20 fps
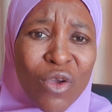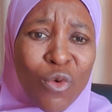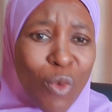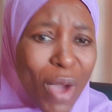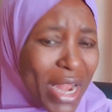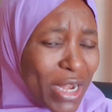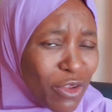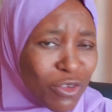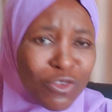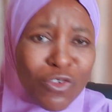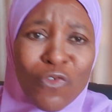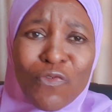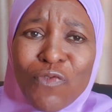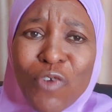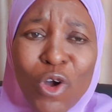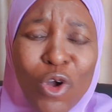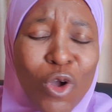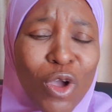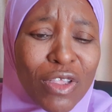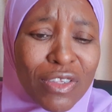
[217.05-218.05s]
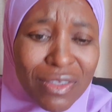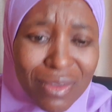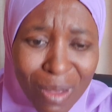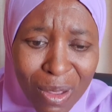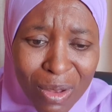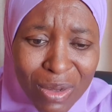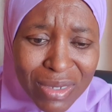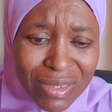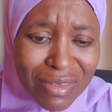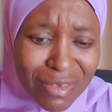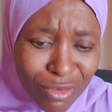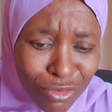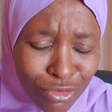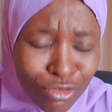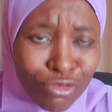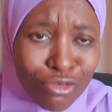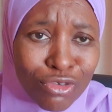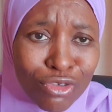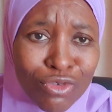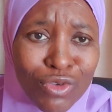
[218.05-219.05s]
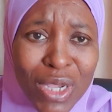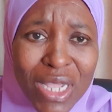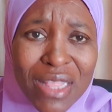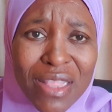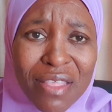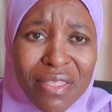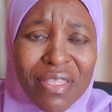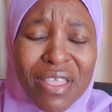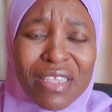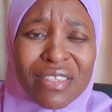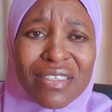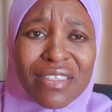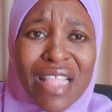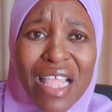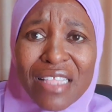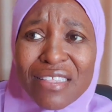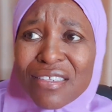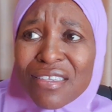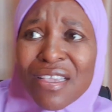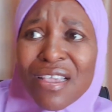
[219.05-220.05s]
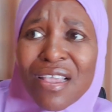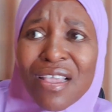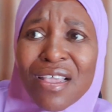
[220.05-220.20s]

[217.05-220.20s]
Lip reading: Why don't you focus on you doing the things that